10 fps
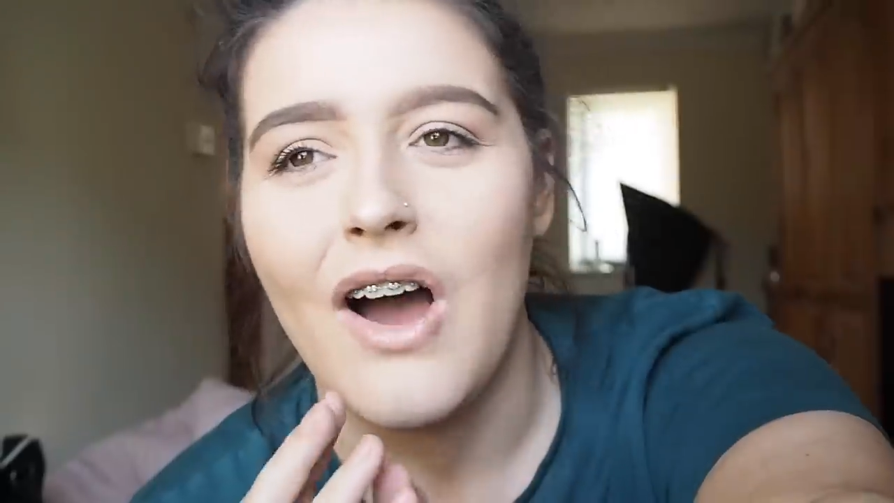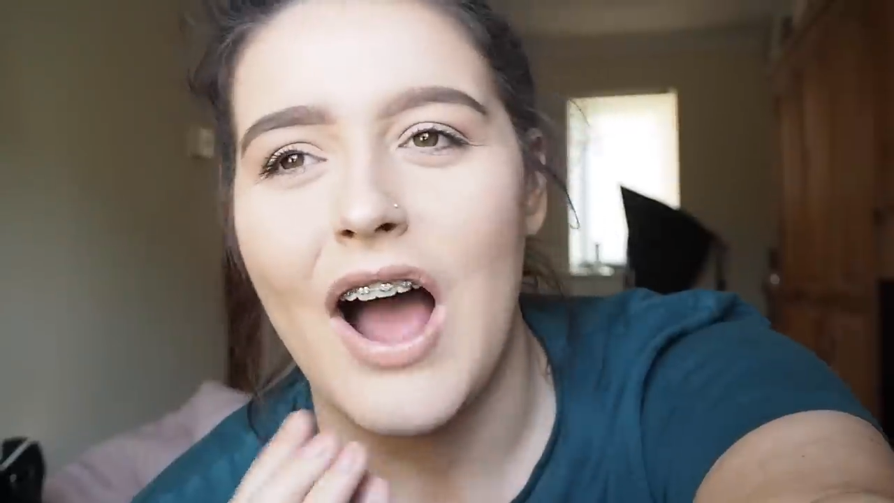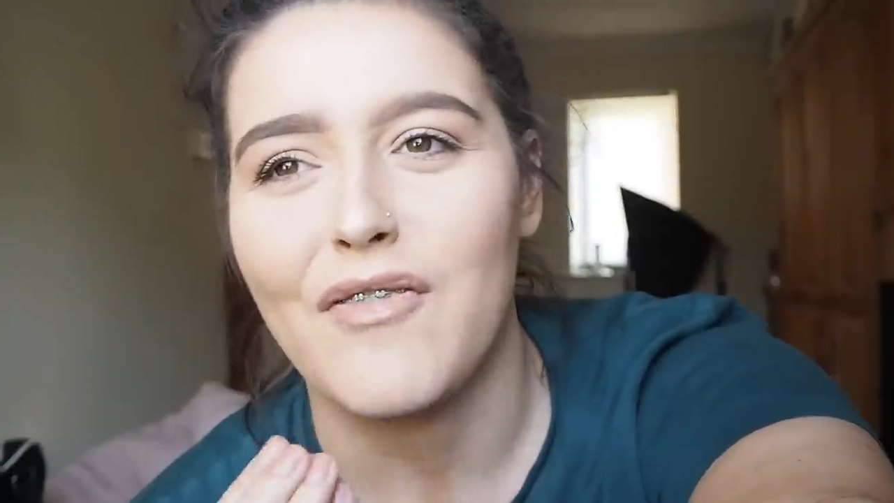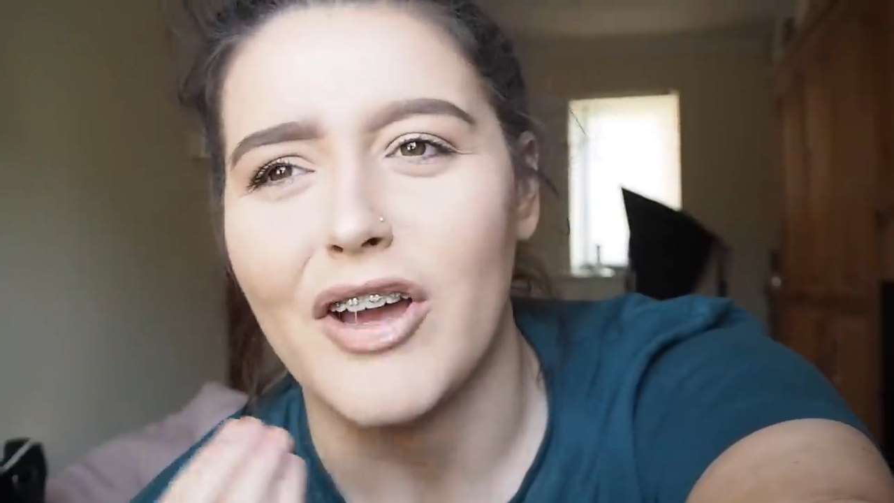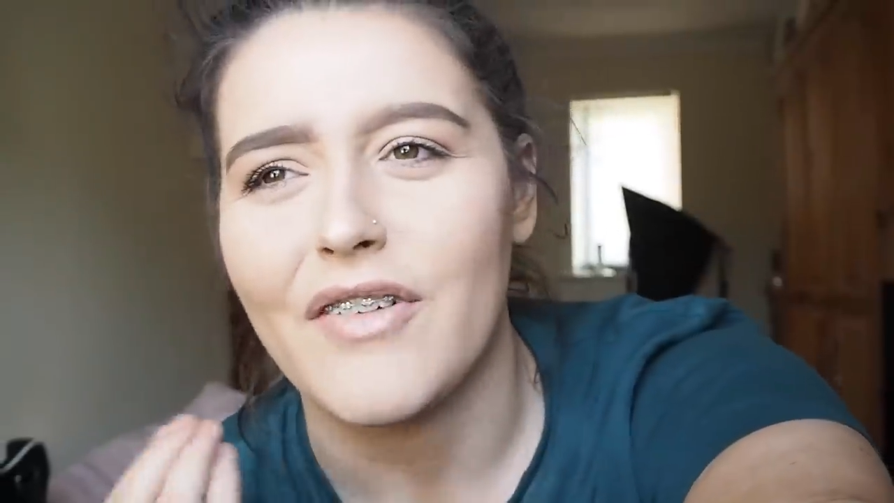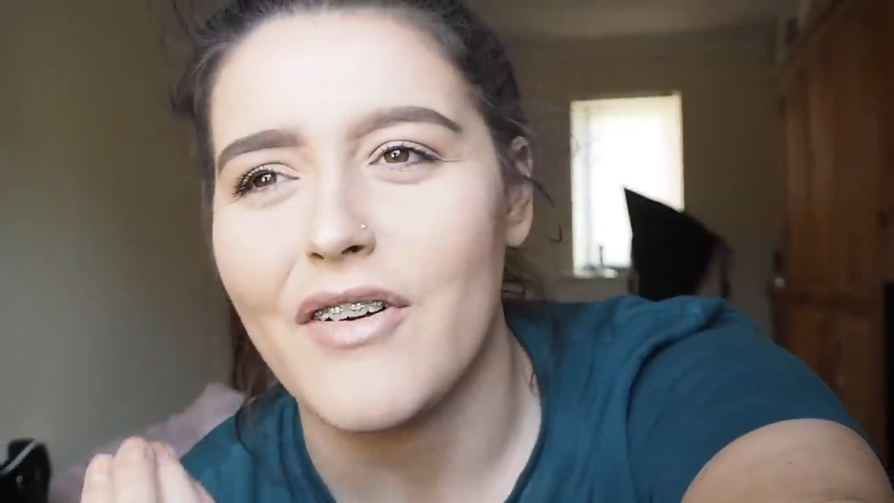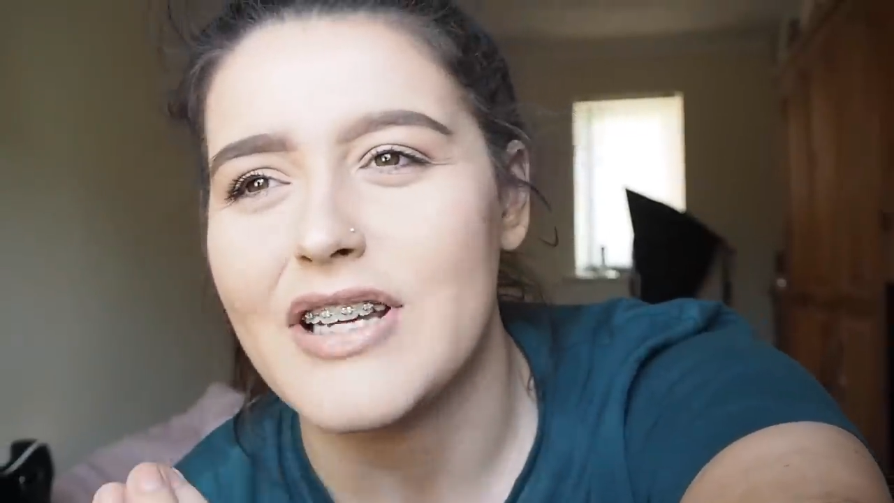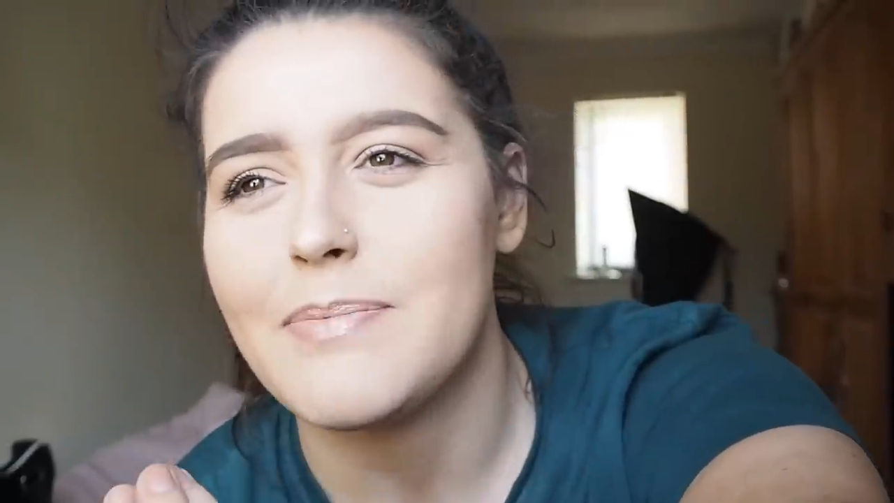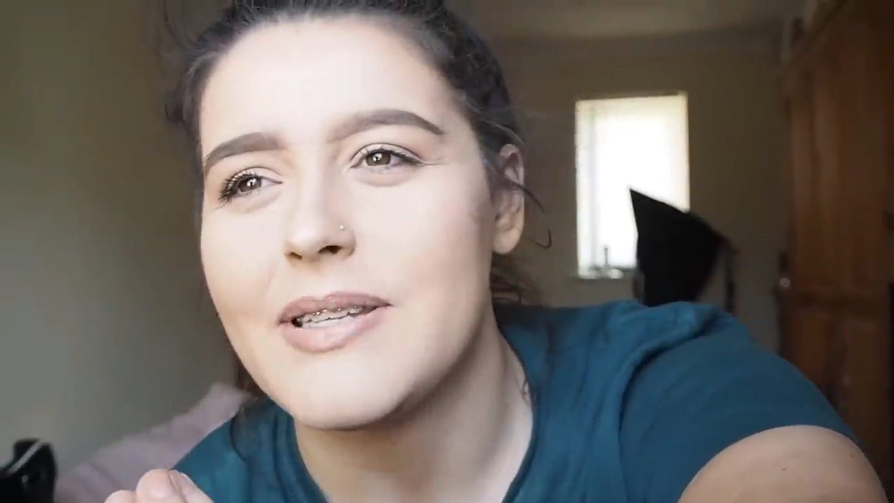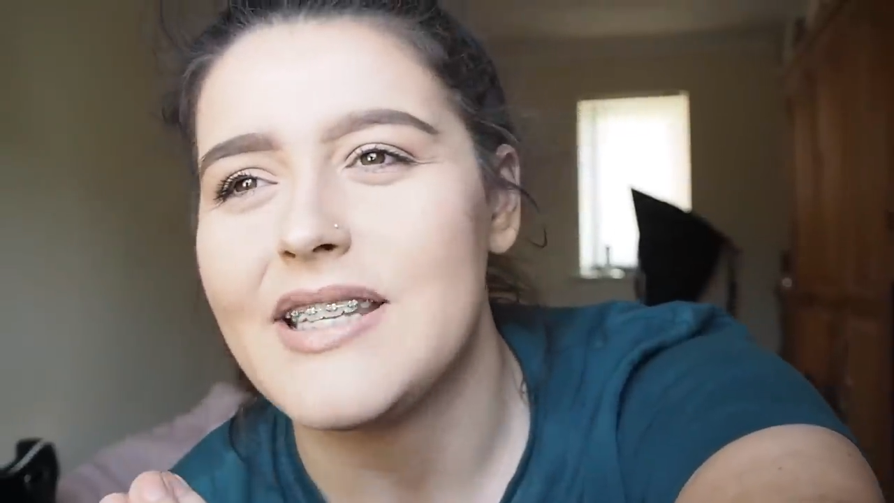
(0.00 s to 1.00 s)
I have like a
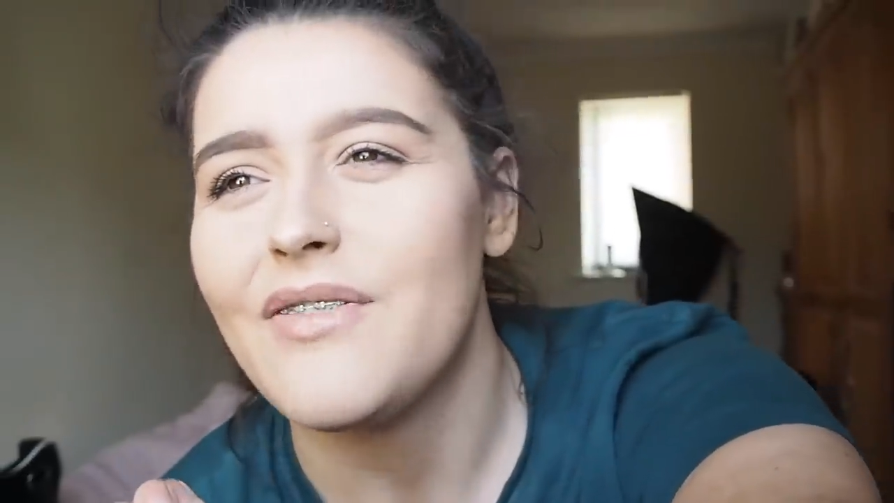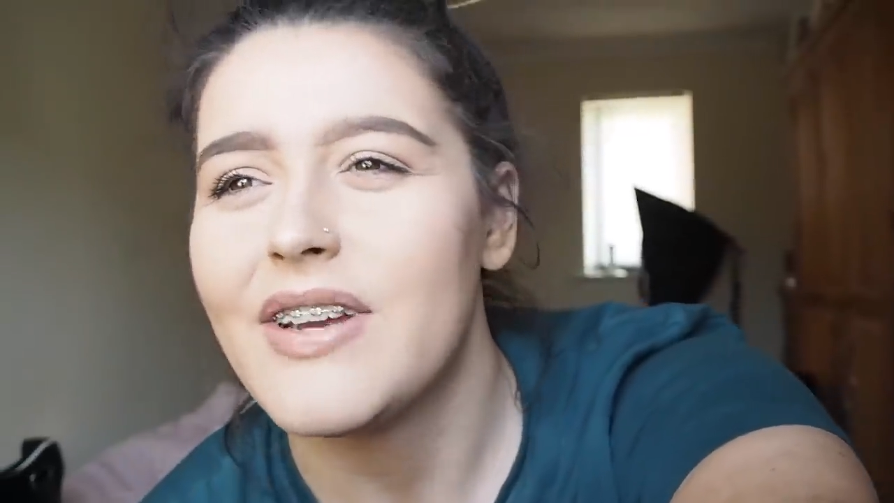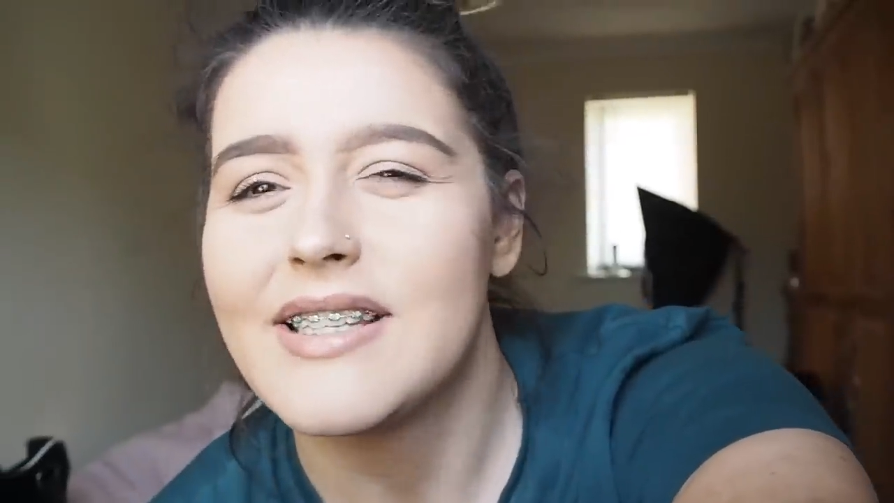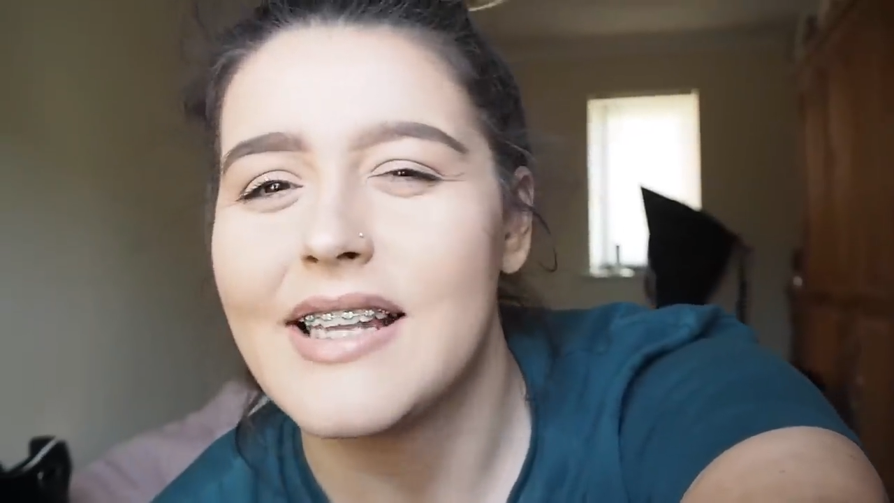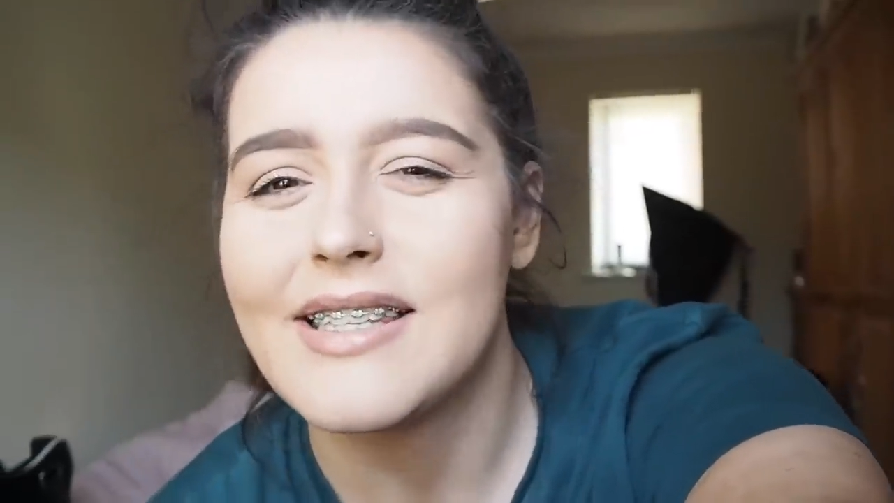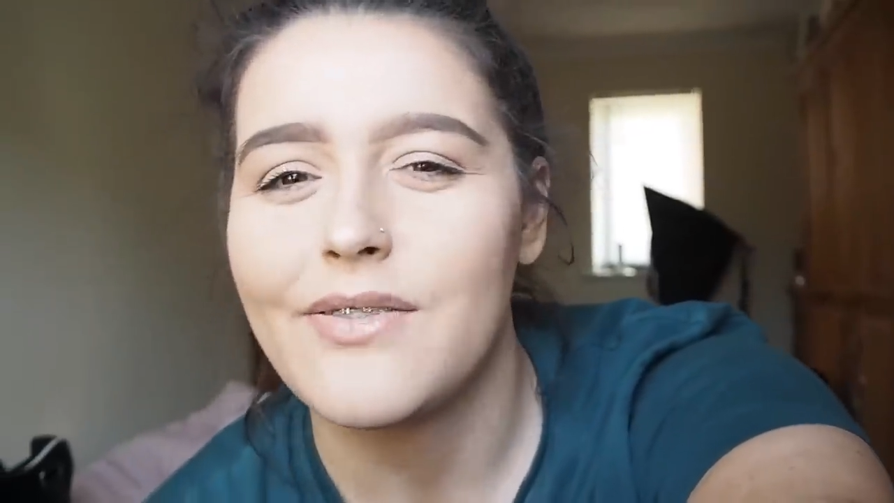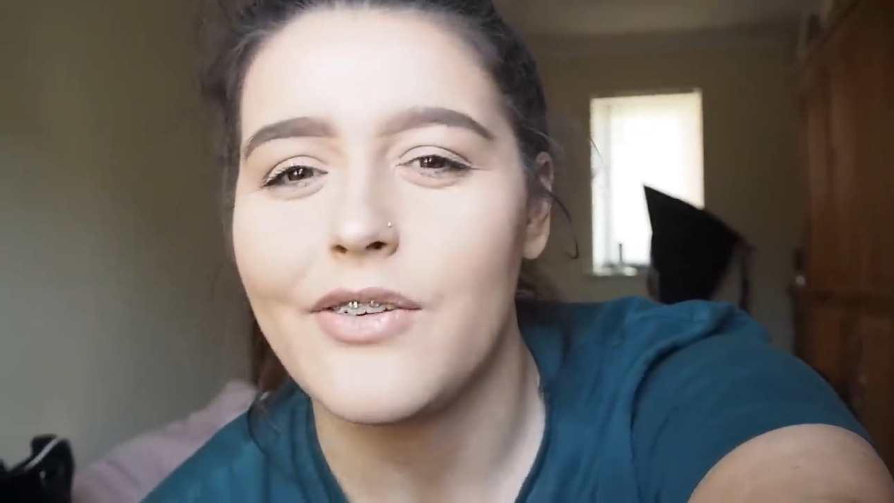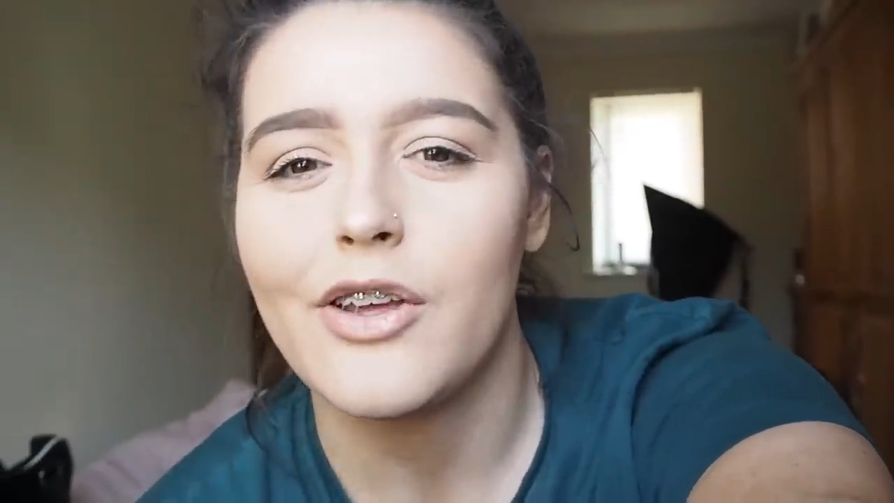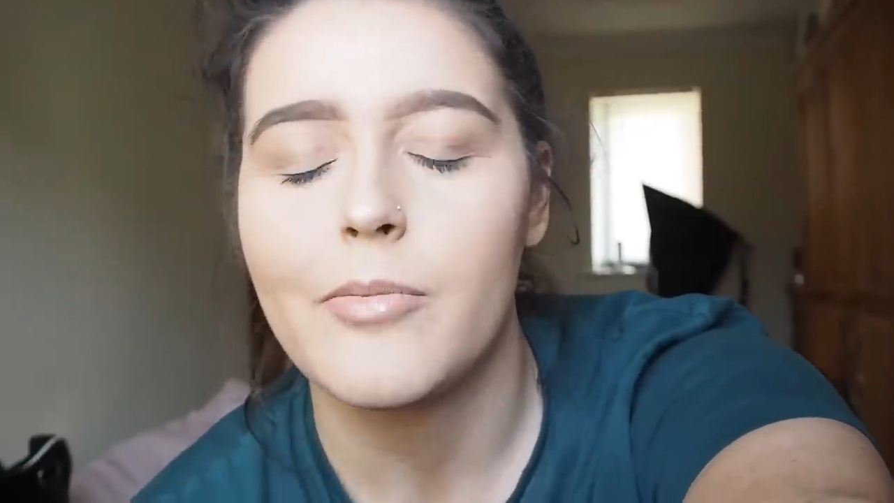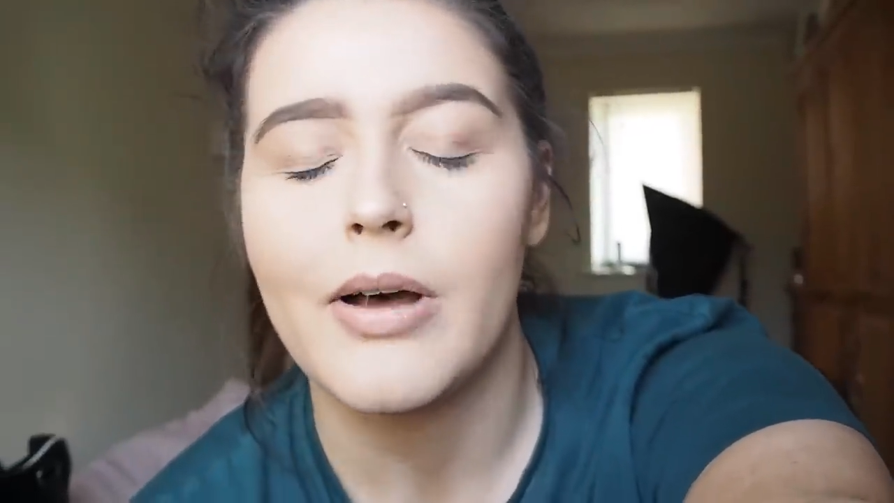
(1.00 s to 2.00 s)
very specific sense of
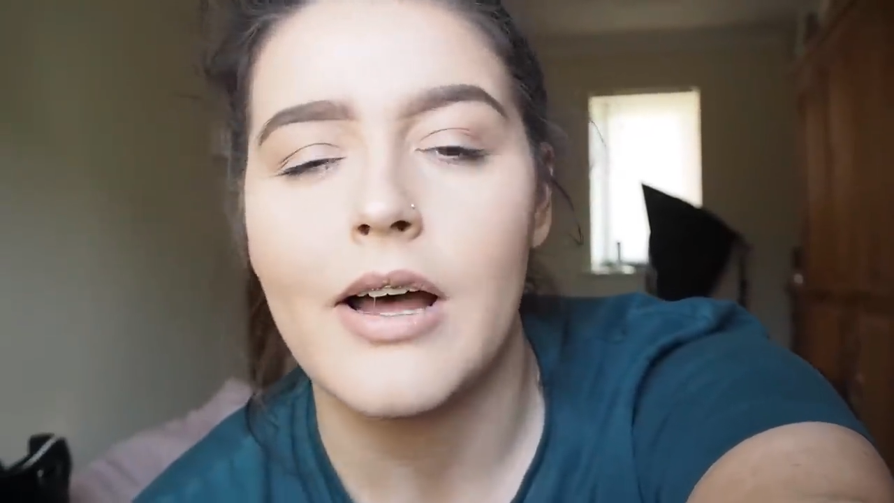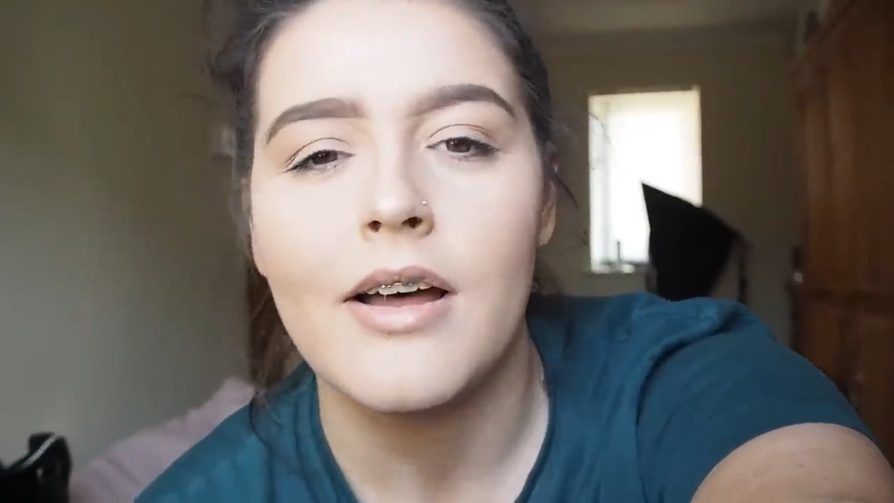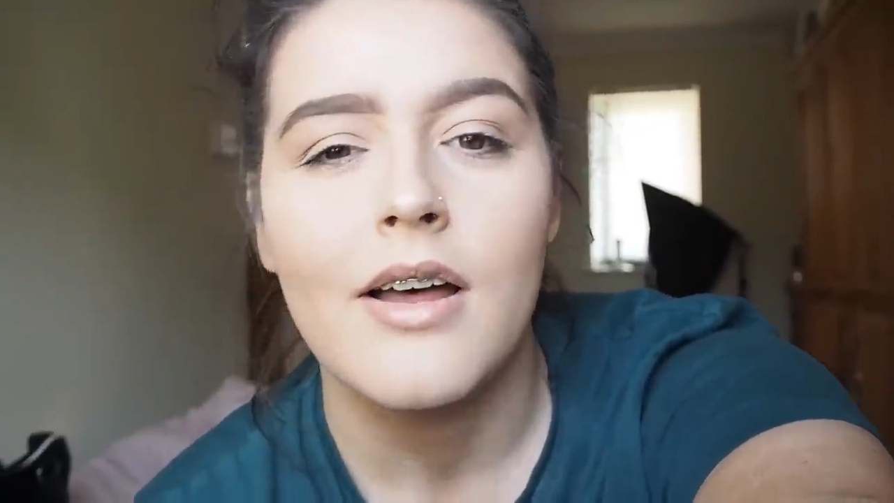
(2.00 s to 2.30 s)
humour,